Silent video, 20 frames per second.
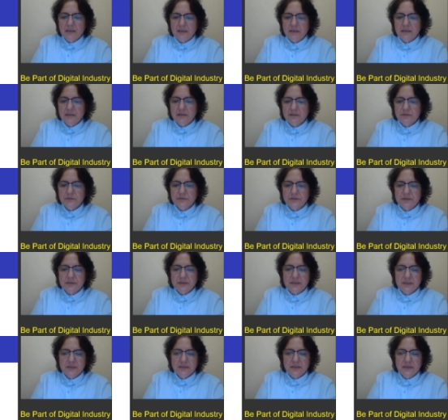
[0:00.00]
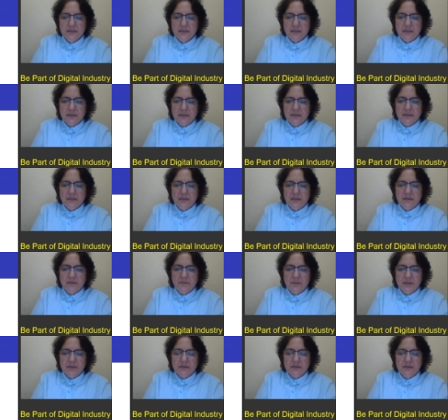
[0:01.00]
You see in the
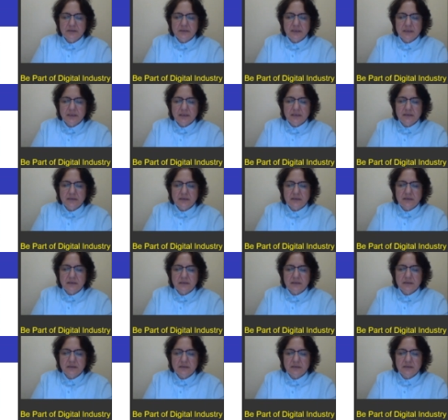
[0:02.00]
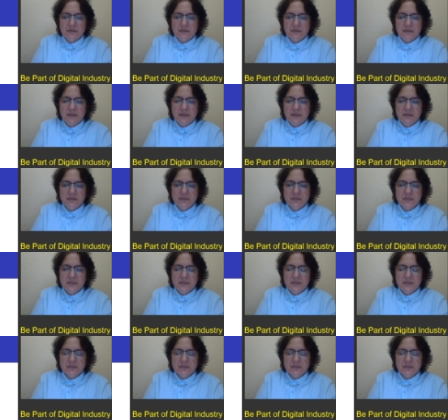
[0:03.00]
middle there are large